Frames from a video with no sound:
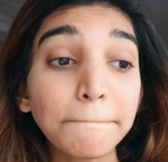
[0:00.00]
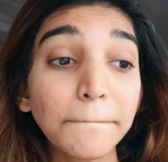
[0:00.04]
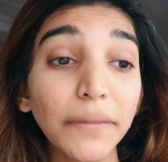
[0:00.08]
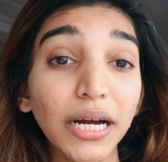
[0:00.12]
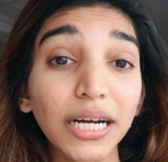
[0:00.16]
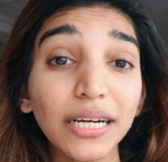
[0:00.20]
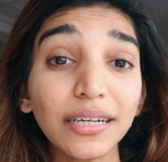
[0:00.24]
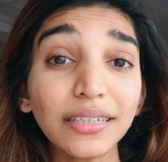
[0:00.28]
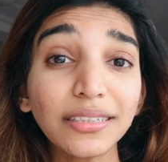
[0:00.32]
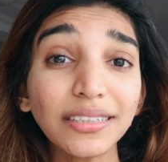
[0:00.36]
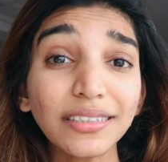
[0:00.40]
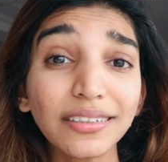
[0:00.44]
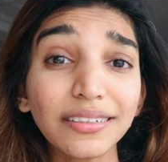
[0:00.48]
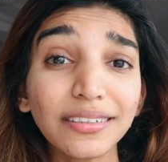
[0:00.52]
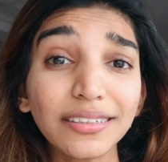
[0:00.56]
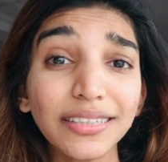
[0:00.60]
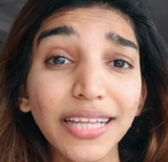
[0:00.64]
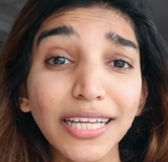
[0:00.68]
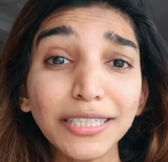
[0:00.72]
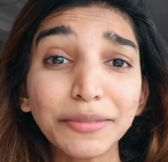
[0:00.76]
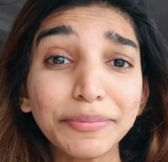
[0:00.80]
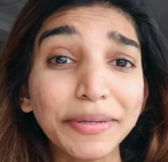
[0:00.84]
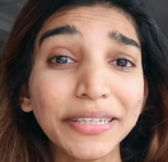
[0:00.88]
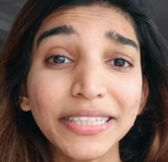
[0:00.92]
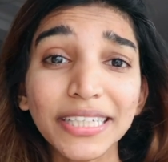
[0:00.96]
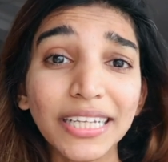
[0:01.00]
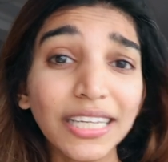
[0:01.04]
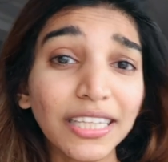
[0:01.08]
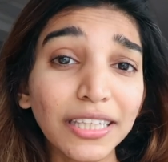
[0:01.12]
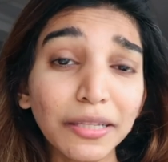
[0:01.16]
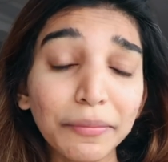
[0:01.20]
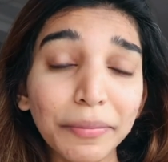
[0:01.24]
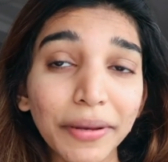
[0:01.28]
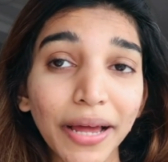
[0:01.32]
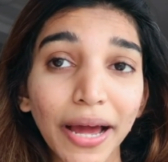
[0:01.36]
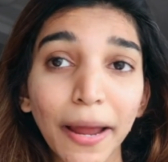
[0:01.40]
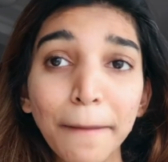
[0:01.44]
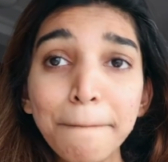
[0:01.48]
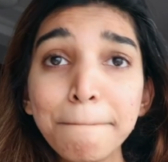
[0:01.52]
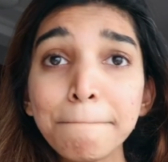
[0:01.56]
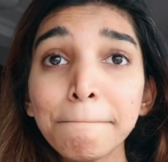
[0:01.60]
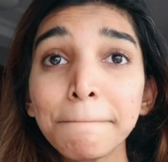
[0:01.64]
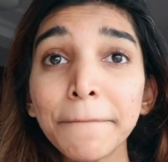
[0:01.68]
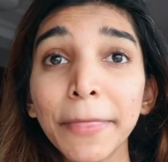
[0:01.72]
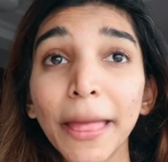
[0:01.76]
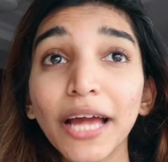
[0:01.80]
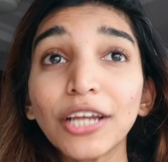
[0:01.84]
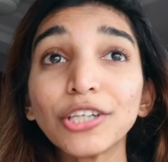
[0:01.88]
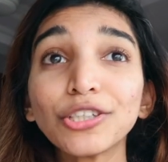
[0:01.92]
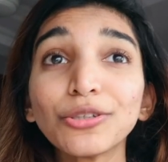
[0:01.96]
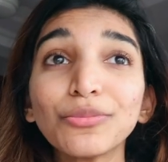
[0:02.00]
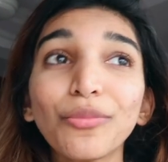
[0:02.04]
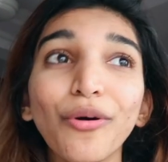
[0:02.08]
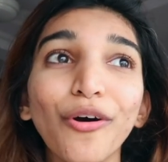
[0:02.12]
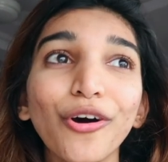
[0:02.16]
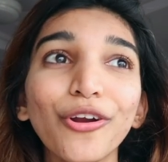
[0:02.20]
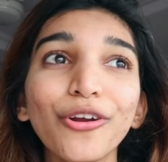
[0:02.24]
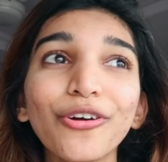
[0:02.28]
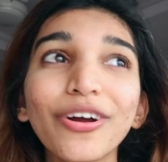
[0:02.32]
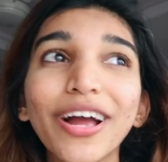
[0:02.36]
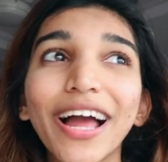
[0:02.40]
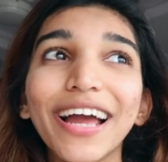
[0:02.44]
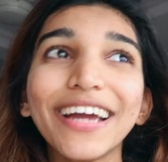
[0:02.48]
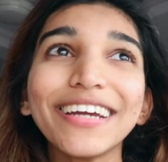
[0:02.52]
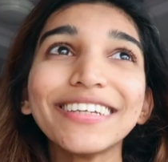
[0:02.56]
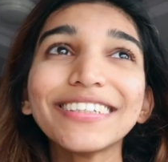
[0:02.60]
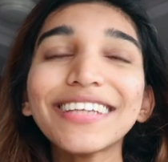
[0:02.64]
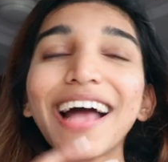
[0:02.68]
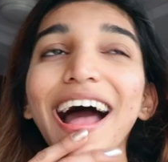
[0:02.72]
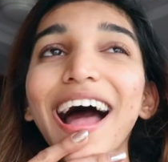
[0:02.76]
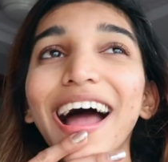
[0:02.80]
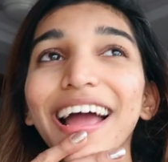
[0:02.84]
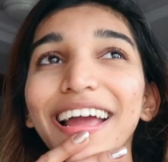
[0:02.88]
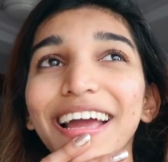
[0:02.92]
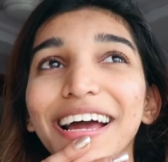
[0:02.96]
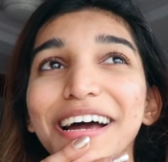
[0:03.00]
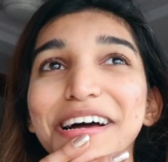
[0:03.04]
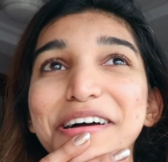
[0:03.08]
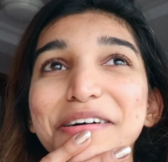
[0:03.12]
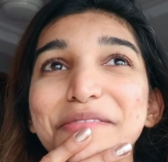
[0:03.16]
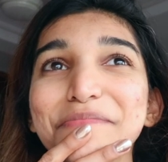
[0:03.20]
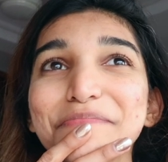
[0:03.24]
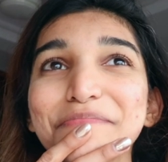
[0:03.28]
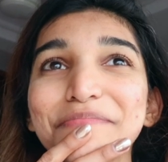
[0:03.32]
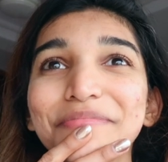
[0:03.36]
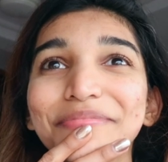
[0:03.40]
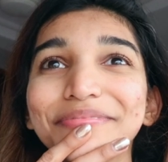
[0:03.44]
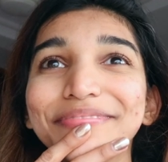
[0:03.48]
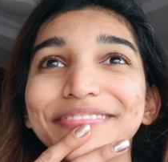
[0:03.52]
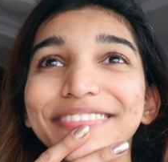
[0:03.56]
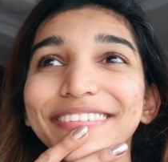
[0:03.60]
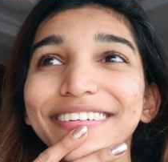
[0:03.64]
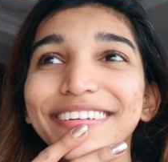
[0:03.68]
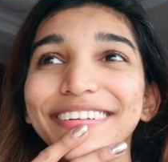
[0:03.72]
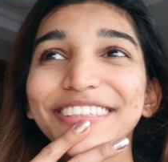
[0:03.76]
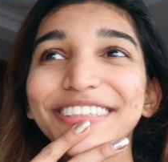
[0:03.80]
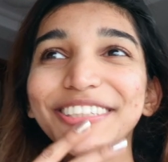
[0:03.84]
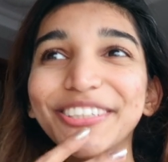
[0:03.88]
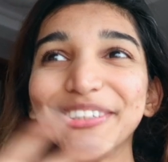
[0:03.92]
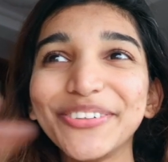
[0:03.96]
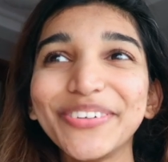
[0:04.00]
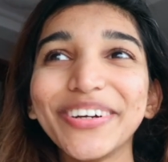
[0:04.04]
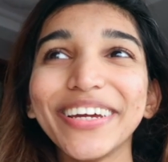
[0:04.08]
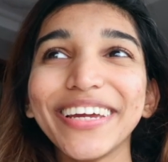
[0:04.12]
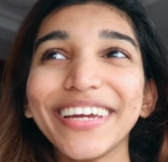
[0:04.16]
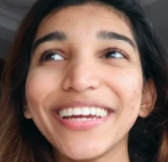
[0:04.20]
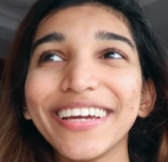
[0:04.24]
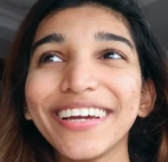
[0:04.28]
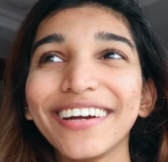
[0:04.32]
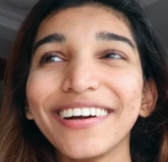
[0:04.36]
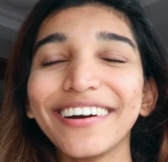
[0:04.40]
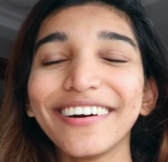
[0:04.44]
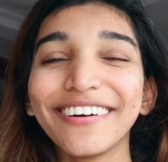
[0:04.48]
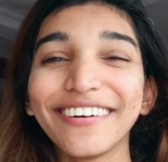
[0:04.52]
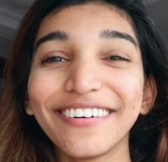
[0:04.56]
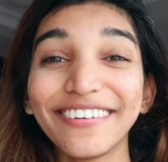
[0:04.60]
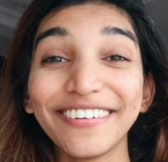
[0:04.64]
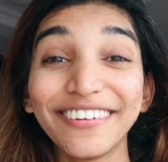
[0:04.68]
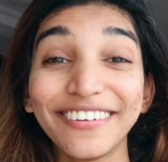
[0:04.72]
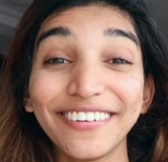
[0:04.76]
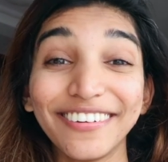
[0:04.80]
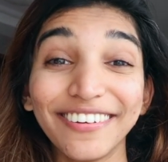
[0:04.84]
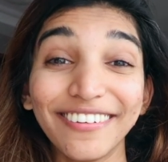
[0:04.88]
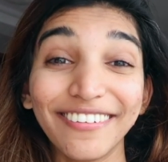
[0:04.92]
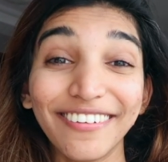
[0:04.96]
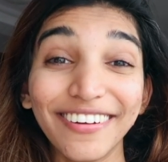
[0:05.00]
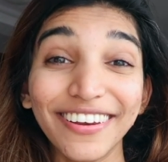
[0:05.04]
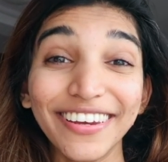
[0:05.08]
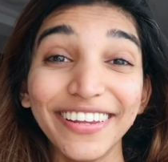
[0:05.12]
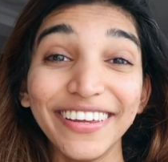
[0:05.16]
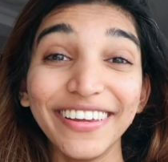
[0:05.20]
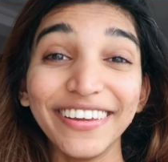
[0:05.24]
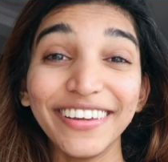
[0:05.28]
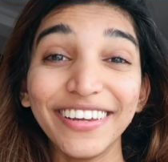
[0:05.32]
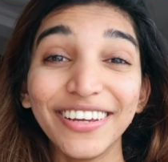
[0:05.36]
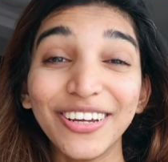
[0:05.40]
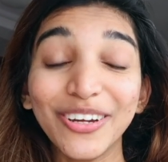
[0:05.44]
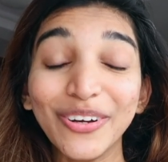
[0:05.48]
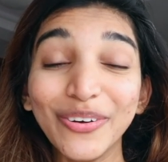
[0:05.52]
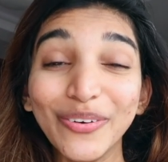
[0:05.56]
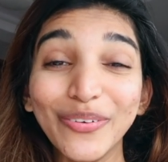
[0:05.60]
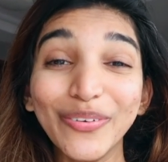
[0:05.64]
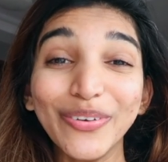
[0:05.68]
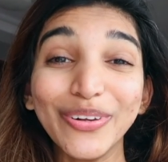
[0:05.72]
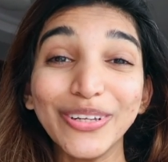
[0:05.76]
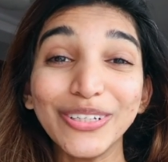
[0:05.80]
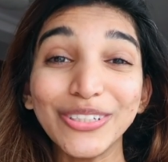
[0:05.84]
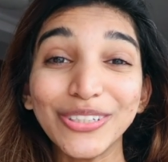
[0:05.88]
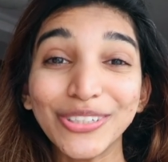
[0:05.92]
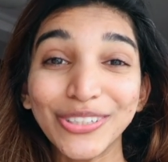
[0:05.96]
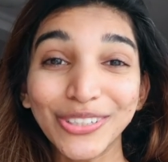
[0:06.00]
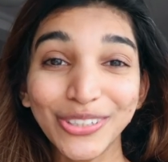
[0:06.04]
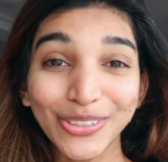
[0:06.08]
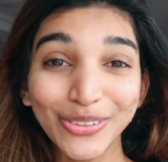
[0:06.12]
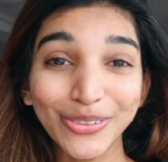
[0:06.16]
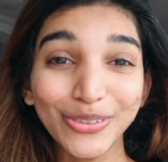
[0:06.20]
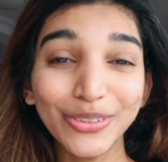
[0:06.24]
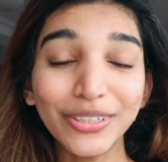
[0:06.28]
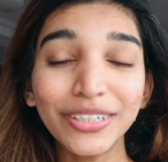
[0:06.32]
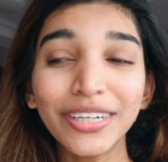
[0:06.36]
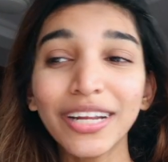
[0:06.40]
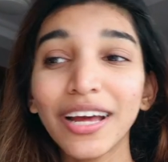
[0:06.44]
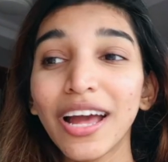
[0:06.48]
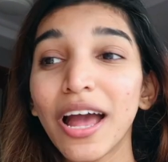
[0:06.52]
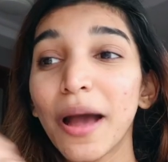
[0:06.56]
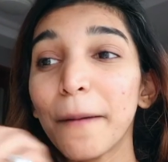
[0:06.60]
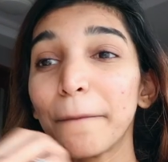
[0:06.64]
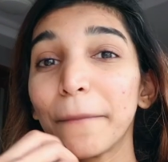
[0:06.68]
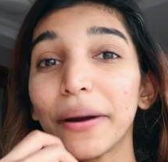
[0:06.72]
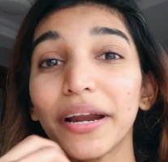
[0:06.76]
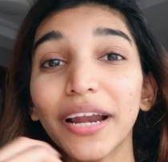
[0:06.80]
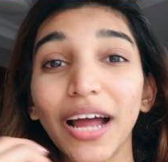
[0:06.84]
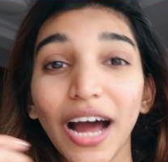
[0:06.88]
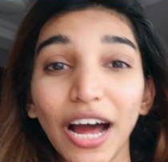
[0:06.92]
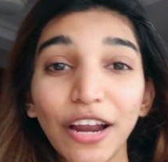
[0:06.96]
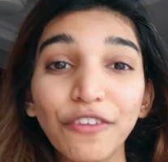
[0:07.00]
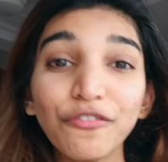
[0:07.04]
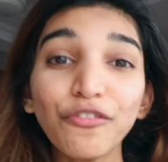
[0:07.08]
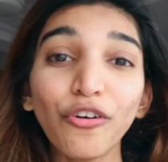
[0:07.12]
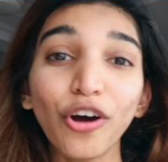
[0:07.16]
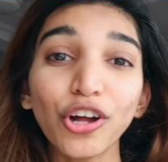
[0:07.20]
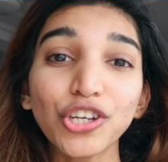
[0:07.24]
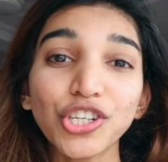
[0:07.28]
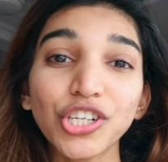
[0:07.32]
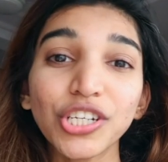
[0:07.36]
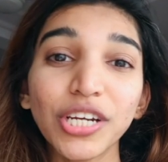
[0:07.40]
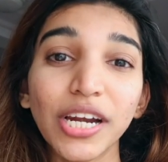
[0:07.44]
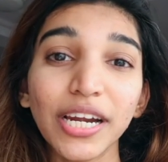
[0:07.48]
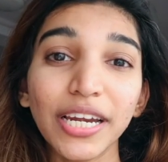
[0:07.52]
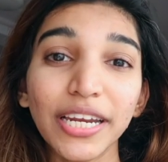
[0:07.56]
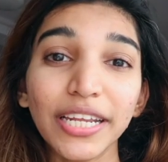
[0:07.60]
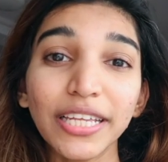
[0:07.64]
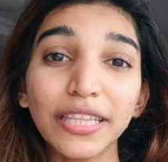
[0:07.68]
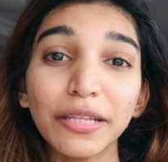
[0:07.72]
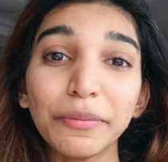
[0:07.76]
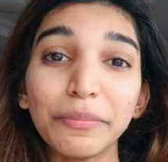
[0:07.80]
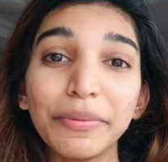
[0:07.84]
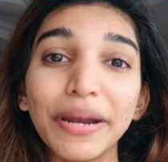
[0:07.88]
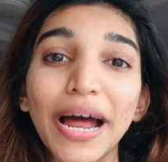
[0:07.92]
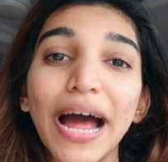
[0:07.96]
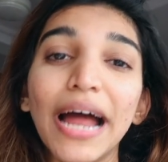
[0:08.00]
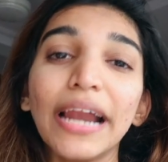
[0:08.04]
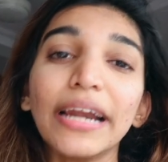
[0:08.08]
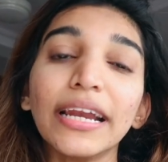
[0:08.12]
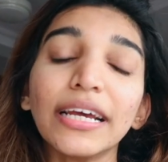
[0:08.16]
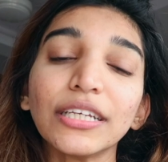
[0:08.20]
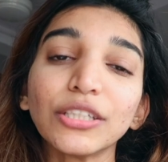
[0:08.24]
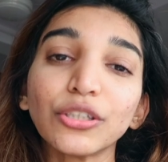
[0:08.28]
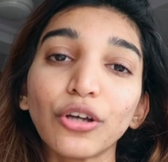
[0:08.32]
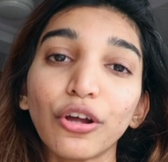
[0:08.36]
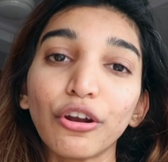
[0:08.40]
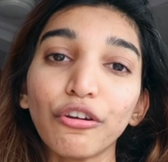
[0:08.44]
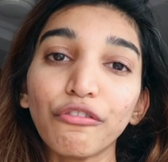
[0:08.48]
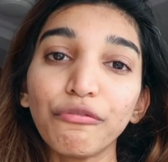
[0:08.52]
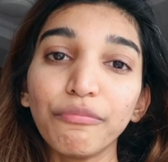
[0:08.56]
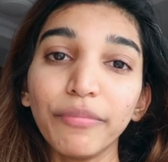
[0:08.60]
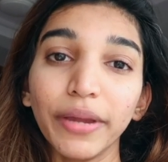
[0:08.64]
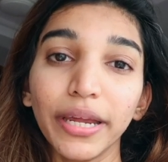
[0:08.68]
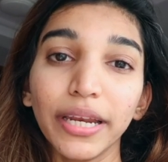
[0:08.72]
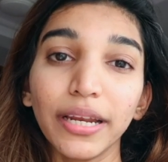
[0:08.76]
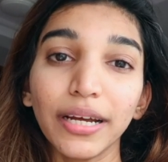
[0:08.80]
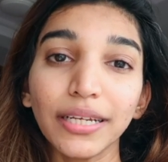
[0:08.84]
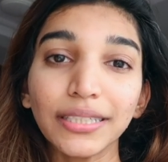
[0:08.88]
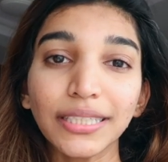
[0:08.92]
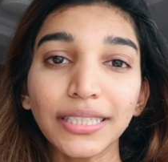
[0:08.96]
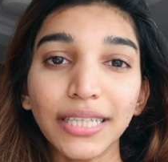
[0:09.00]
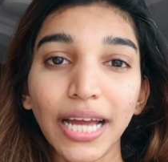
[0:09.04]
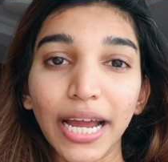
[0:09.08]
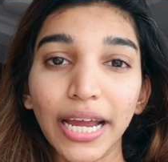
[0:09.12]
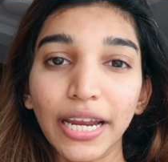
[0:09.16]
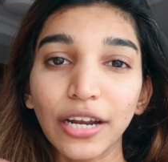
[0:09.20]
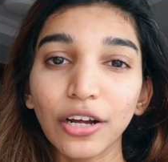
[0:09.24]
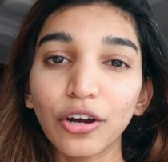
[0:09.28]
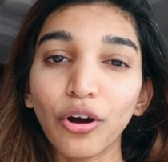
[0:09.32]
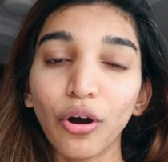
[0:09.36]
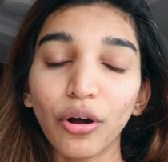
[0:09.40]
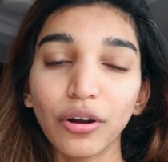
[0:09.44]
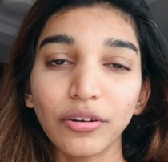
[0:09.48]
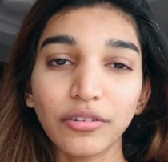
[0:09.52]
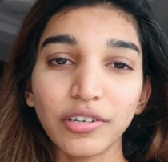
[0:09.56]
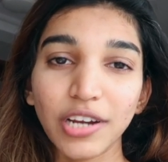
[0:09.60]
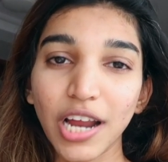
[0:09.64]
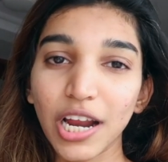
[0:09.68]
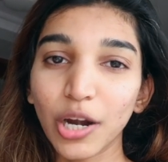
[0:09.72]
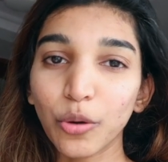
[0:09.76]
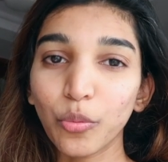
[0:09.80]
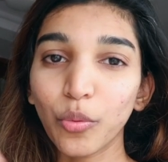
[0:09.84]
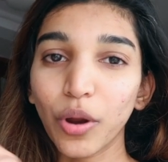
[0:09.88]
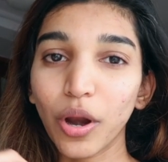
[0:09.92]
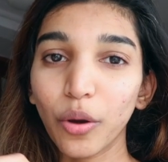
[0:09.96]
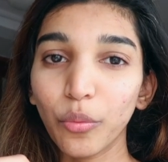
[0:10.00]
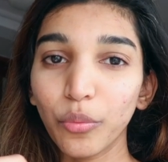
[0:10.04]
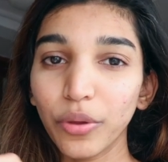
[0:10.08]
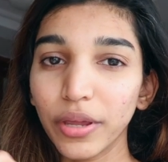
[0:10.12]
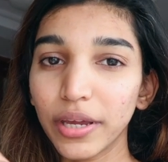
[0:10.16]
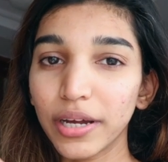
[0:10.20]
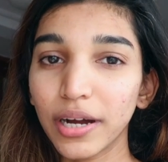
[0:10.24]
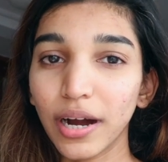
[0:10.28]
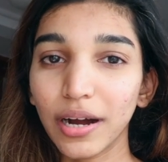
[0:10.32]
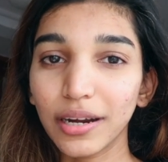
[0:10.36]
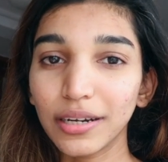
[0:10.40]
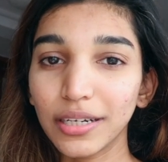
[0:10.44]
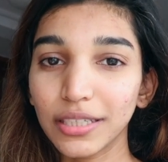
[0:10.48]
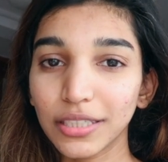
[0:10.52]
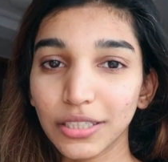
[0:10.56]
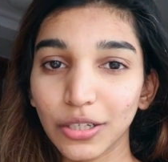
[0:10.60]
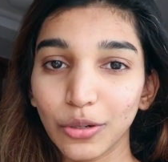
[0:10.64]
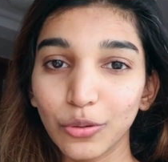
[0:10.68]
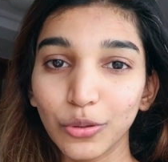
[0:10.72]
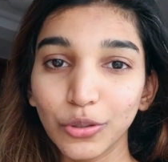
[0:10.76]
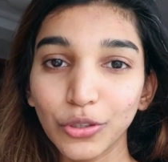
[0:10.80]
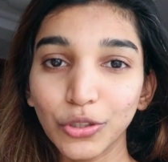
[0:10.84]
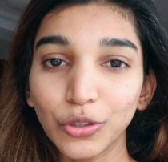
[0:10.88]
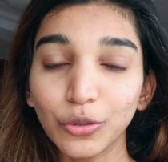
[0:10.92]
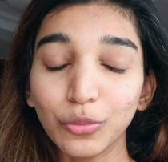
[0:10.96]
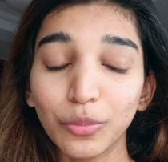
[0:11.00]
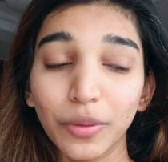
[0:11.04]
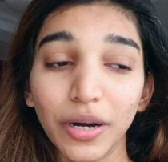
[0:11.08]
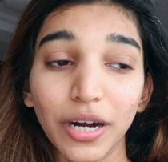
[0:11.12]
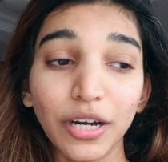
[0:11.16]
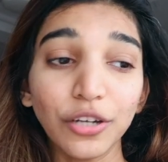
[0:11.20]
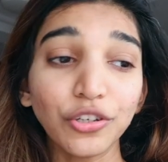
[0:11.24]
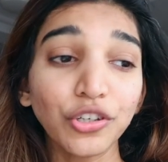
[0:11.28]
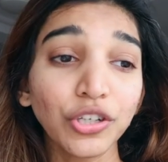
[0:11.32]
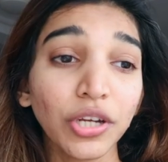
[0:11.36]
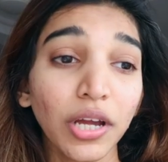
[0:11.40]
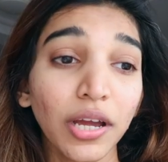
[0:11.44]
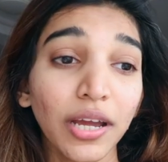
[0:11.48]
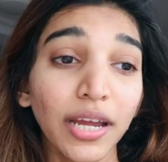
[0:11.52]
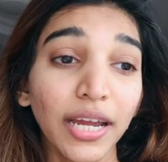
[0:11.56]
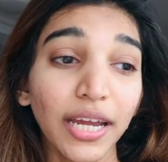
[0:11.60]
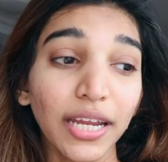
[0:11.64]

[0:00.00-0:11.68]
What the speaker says: But that's basically the plan. And tomorrow, guys, I am doing a really cool shoot, but unfortunately the brand has sort of made us sign a contract where we can't disclose too much.